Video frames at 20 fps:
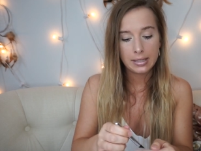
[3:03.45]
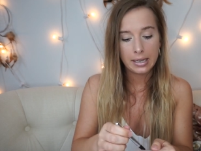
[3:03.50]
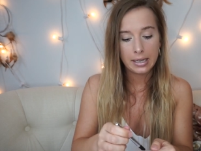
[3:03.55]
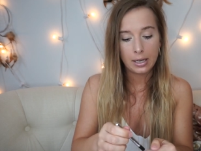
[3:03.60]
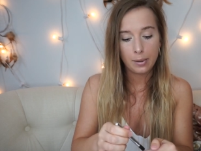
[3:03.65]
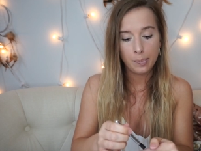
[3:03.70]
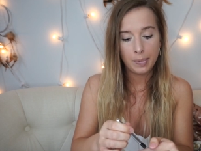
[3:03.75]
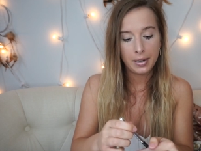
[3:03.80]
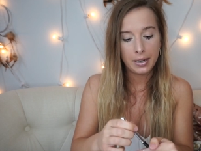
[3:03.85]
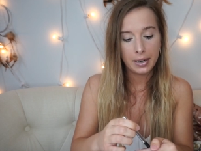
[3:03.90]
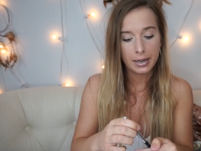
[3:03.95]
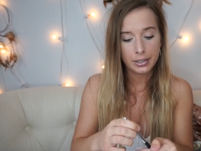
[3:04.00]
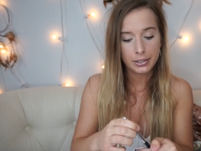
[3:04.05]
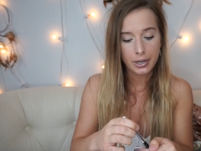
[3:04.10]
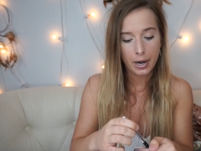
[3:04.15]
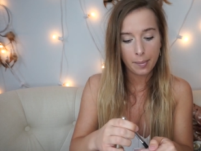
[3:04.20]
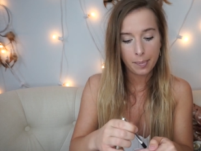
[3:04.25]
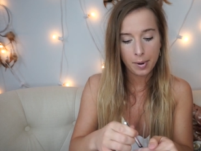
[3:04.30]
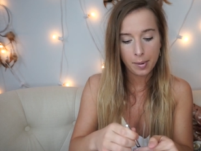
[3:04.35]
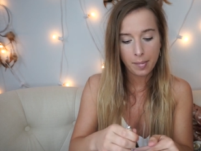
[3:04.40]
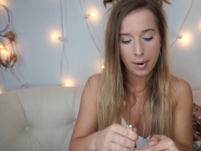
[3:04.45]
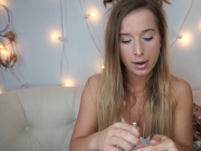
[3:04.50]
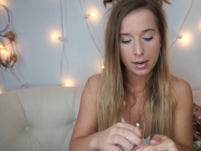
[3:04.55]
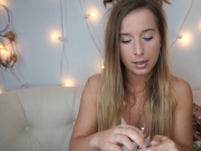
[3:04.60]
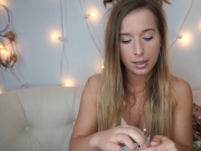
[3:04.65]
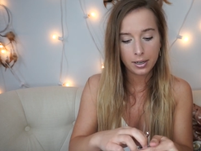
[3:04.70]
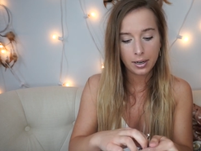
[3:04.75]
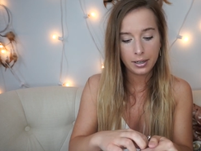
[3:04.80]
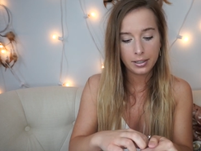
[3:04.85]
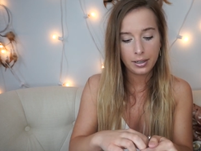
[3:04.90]
like you're putting a Sharpie
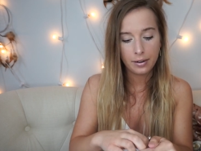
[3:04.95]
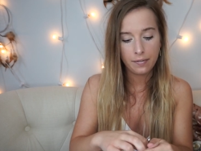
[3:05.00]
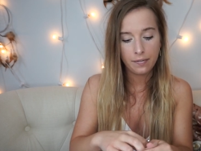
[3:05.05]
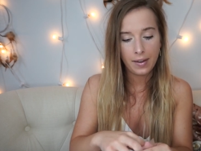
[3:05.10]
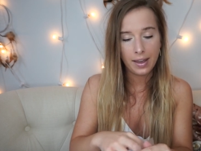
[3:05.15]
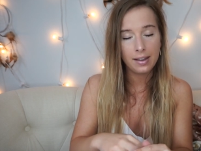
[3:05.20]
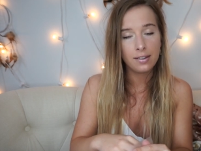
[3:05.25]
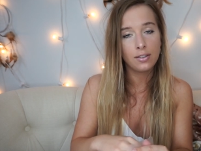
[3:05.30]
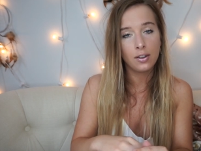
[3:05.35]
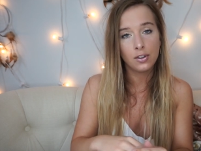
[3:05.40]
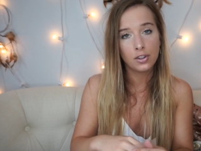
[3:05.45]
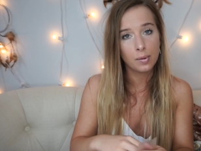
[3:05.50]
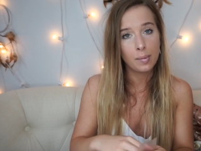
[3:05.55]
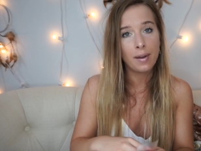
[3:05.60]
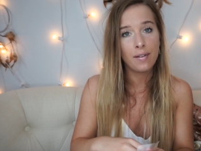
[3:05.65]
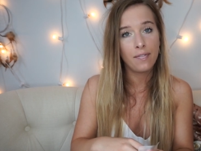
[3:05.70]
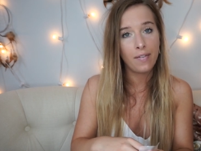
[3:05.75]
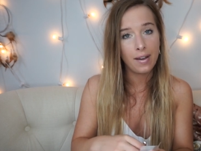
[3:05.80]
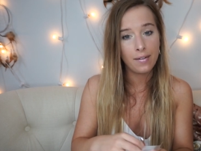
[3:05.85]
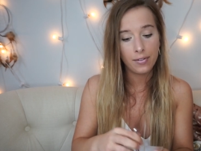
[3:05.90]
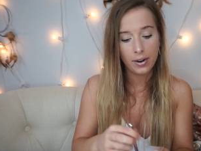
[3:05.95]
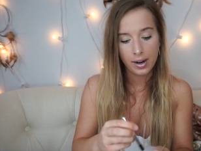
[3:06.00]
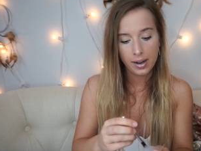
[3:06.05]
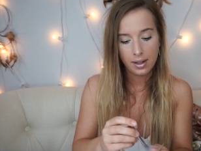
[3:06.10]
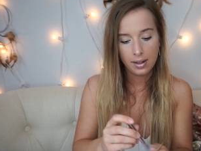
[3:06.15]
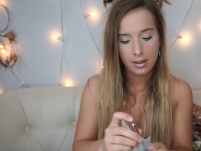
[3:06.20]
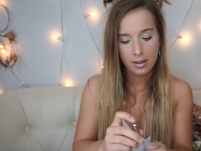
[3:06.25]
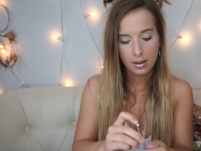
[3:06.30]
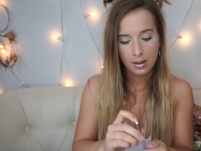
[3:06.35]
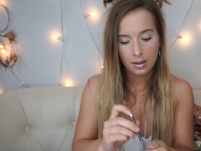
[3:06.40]
marker on your face. Those are my favorite.